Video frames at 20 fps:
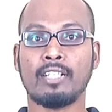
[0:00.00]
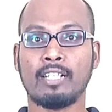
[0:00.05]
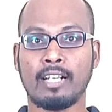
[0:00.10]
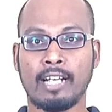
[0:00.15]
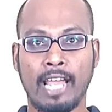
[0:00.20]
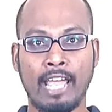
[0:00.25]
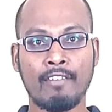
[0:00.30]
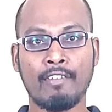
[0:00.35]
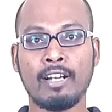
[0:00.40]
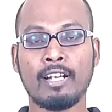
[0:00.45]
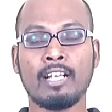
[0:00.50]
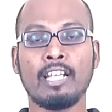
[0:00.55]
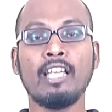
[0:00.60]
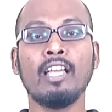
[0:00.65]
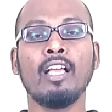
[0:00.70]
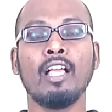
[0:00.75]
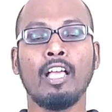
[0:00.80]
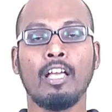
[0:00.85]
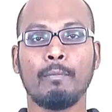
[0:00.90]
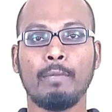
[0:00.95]
and the rivalry
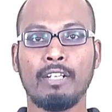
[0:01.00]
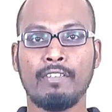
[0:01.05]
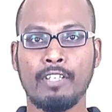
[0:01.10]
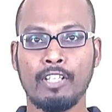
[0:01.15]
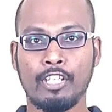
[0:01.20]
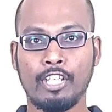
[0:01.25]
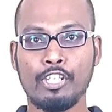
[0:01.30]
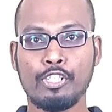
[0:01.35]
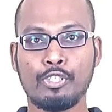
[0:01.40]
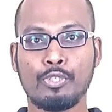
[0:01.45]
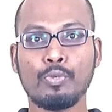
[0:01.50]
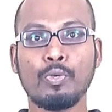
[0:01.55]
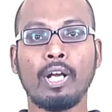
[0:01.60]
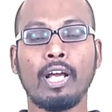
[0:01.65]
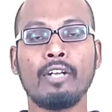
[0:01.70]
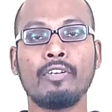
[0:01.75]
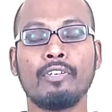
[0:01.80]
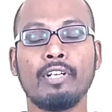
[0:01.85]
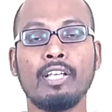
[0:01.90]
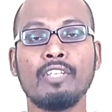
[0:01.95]
between these two
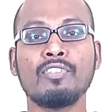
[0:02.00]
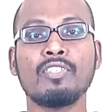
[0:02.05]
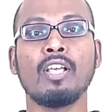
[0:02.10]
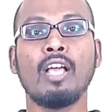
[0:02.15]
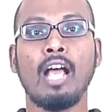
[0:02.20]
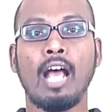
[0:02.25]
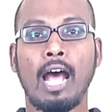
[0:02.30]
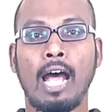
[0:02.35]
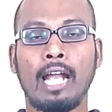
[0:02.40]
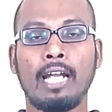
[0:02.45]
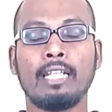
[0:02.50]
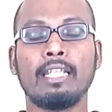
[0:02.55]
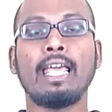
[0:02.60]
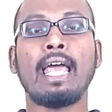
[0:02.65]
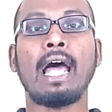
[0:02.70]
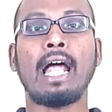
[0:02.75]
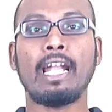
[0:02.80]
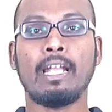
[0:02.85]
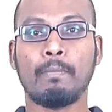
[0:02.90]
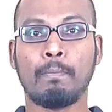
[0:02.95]
countries, and they
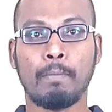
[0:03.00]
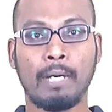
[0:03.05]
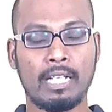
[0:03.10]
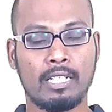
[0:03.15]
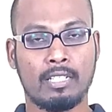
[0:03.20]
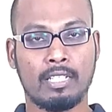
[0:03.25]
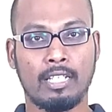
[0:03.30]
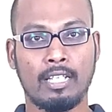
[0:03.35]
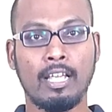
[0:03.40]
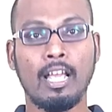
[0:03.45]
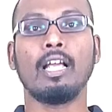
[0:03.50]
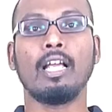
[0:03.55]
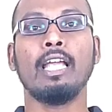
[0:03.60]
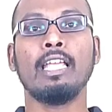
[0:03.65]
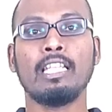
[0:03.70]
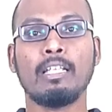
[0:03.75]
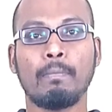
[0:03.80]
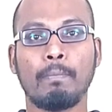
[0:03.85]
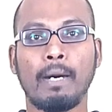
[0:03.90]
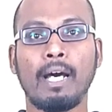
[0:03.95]
had a party.
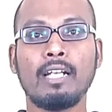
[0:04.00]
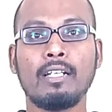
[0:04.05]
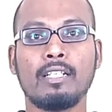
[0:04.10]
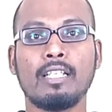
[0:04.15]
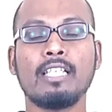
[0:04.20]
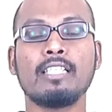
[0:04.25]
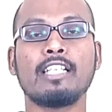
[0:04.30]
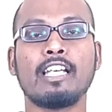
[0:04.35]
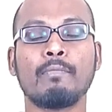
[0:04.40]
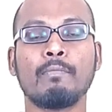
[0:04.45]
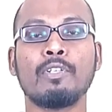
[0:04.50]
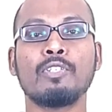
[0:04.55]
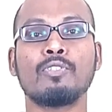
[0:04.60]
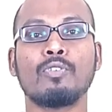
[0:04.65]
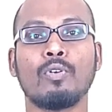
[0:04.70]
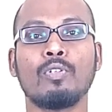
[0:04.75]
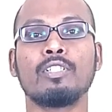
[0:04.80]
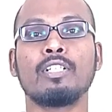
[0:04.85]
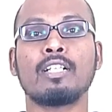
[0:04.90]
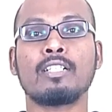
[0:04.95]
In the party, German
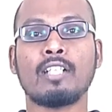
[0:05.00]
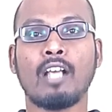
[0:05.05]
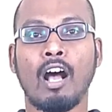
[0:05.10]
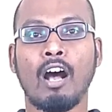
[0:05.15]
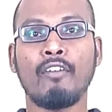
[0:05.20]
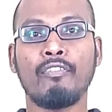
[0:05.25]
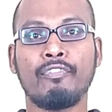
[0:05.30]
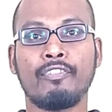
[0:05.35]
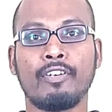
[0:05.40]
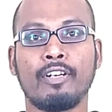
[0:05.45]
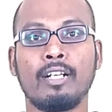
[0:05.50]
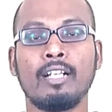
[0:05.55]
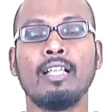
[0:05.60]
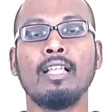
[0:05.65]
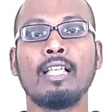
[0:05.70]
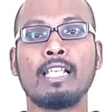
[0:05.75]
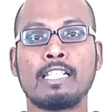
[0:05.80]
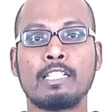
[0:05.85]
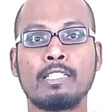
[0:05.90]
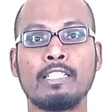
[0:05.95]
soldiers offered
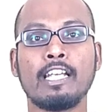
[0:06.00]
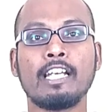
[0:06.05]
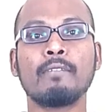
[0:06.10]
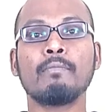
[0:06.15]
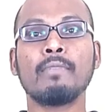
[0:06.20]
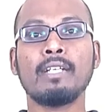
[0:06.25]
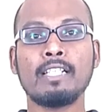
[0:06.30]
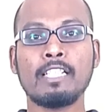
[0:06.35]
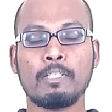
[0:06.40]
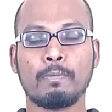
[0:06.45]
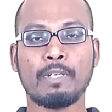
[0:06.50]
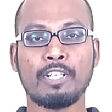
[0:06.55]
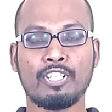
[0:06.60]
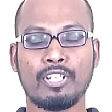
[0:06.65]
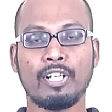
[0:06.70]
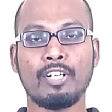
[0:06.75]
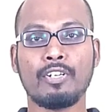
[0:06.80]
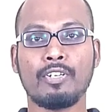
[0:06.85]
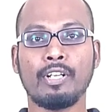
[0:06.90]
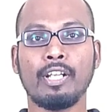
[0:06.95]
German
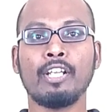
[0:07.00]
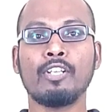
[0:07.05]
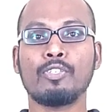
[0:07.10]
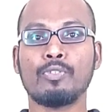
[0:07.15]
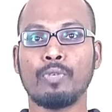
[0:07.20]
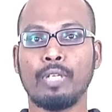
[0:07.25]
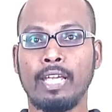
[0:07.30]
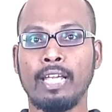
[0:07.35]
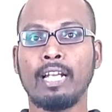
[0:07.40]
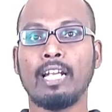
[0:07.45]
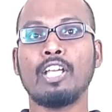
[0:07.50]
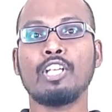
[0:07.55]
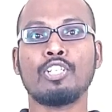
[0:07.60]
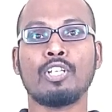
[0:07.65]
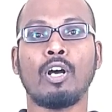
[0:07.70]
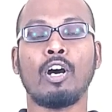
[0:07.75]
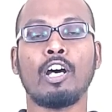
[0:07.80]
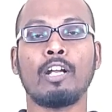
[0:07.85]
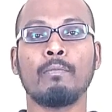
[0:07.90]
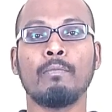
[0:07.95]
special drink to English
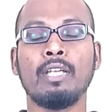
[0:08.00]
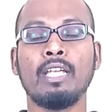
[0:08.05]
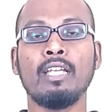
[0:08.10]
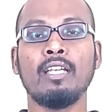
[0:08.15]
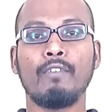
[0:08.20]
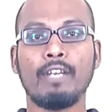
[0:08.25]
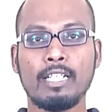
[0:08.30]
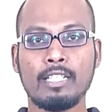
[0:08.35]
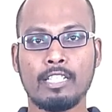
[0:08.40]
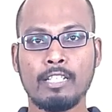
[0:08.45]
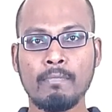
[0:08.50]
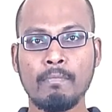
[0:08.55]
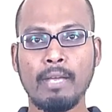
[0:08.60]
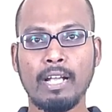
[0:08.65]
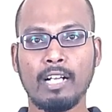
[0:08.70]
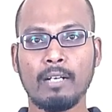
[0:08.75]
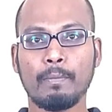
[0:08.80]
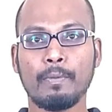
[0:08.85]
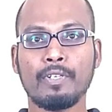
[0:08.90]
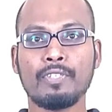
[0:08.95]
army. When Jim
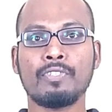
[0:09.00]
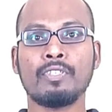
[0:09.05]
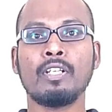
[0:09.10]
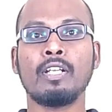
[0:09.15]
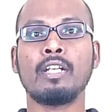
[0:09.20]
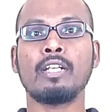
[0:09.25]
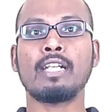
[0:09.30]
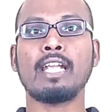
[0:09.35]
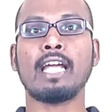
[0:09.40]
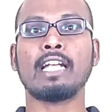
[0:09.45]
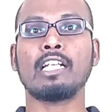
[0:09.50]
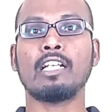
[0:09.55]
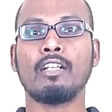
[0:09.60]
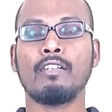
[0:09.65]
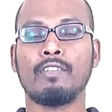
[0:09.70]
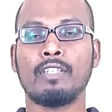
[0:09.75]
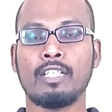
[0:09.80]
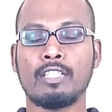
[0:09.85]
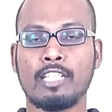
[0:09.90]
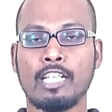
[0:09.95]
McPherson interacted
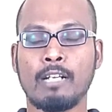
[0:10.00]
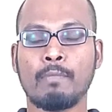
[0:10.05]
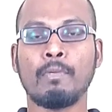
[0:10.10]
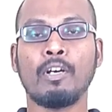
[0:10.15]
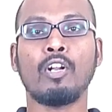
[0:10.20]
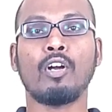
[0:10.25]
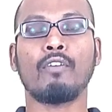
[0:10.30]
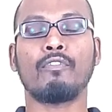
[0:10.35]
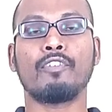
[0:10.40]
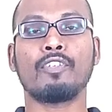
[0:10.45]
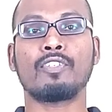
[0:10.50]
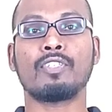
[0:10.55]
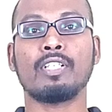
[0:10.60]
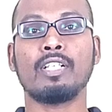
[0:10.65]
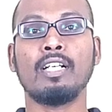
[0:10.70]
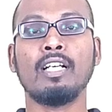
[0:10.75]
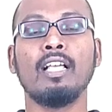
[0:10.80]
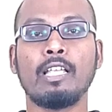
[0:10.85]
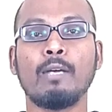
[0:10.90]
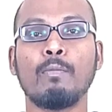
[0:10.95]
with the German
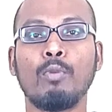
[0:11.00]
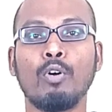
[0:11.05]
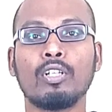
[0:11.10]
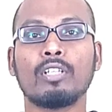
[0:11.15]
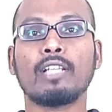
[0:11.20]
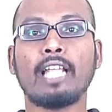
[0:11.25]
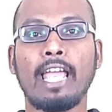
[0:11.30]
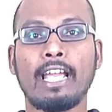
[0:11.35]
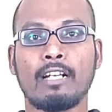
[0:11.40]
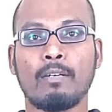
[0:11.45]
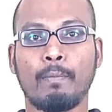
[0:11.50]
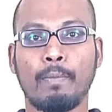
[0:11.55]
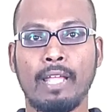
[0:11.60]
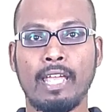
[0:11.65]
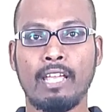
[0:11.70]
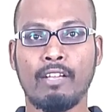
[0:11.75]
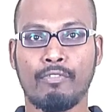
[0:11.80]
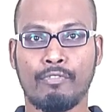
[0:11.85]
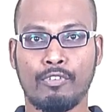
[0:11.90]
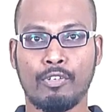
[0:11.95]
officer, they both liked
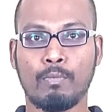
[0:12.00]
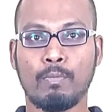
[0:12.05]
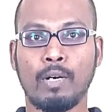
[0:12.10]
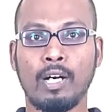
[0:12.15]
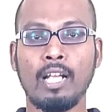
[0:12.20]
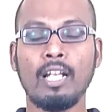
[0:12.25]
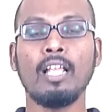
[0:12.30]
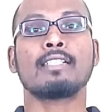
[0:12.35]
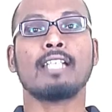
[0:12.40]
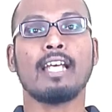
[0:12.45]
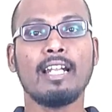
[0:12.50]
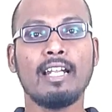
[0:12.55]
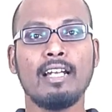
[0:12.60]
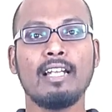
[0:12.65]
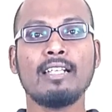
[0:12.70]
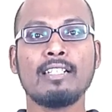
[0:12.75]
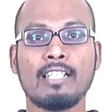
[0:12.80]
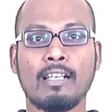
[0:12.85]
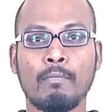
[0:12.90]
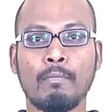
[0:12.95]
playing football.
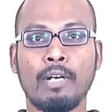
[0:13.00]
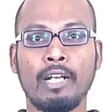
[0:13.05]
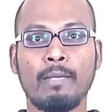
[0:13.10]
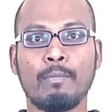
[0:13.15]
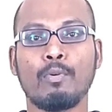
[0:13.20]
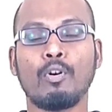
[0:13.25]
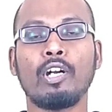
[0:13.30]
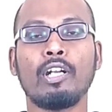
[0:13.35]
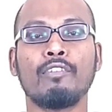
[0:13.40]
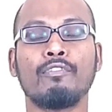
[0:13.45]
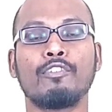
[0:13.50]
Suddenly somebody brought a